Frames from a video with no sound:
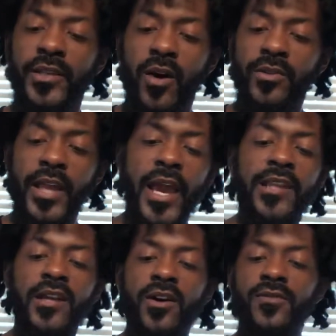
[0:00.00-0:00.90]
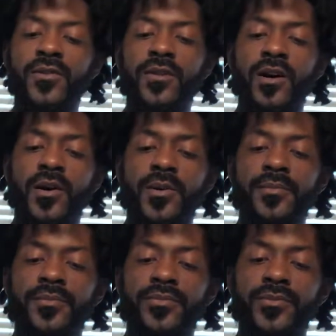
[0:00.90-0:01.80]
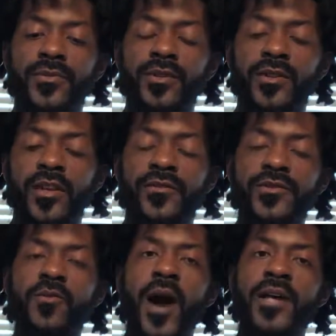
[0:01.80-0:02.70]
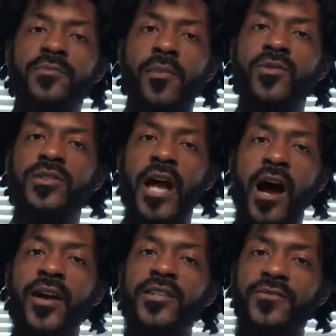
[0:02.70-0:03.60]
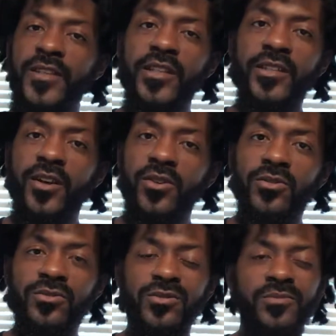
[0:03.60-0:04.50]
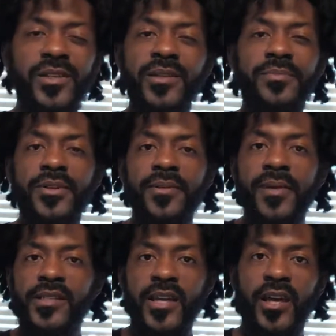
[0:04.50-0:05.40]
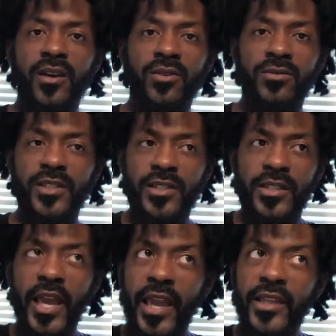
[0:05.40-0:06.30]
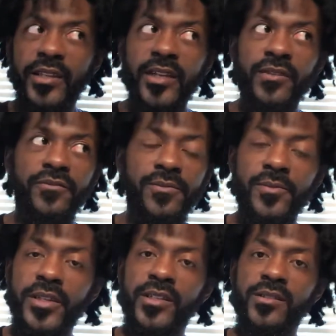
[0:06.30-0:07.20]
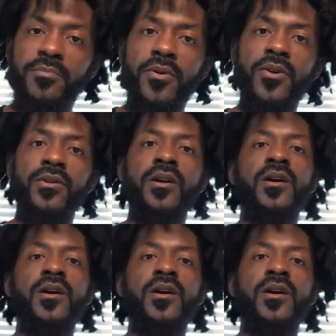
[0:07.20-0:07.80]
on that level, if you watch most of all his videos, you really pretty much ain't gonna just gain nothing from reading his book.